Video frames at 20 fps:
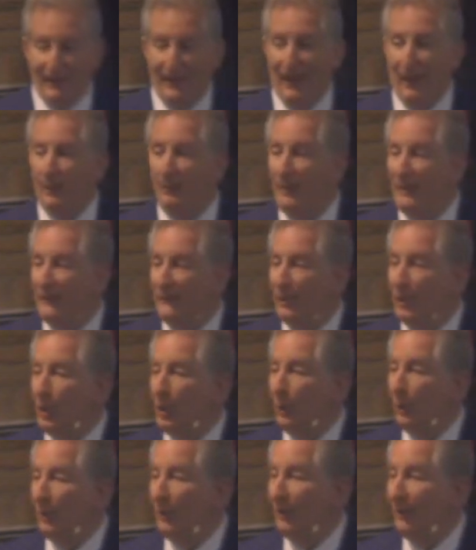How many of you
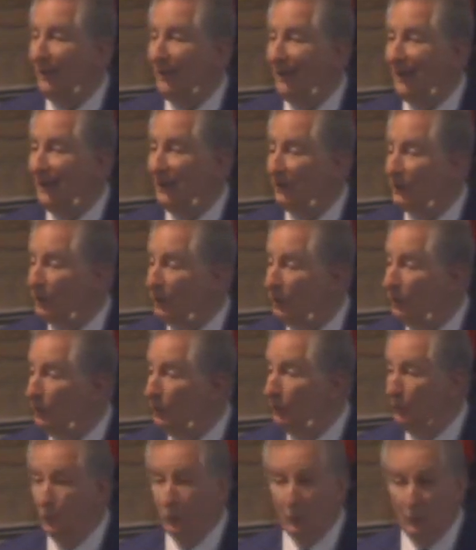go online
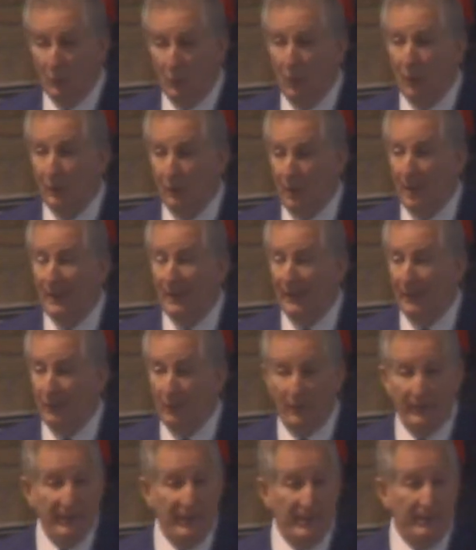to online or
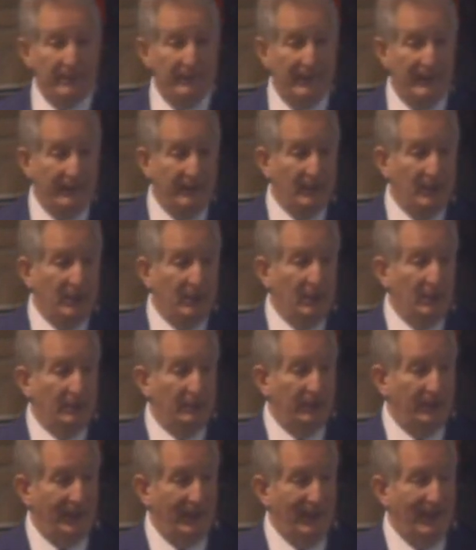on the internet
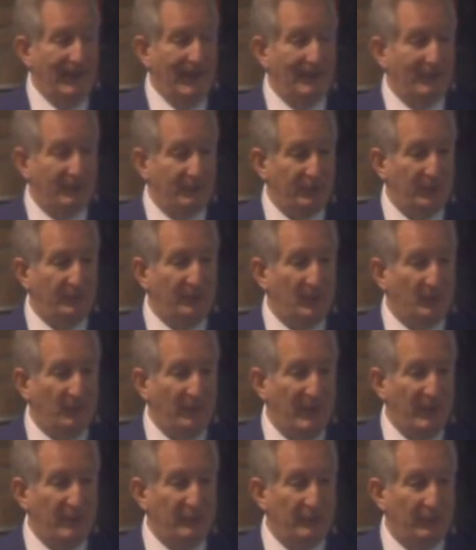to kind of have something
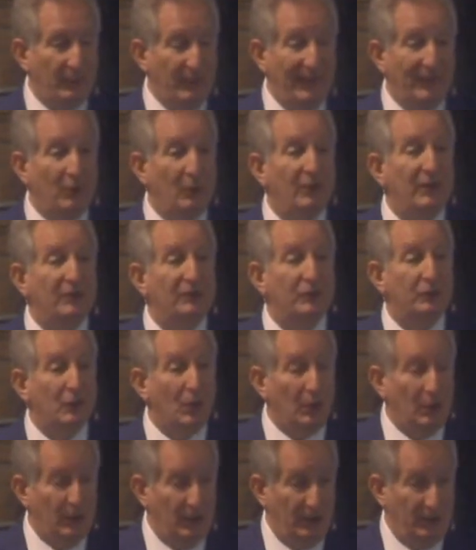peaceful and look at
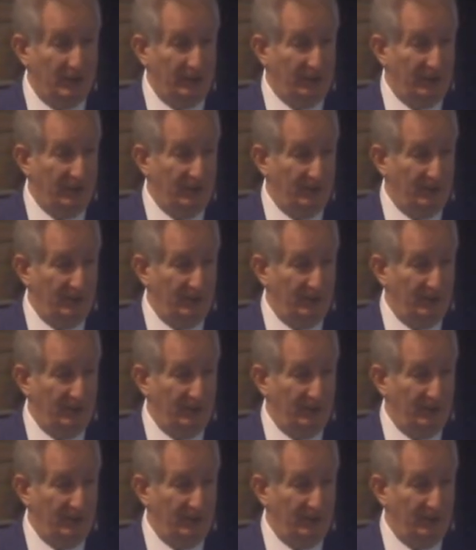scars?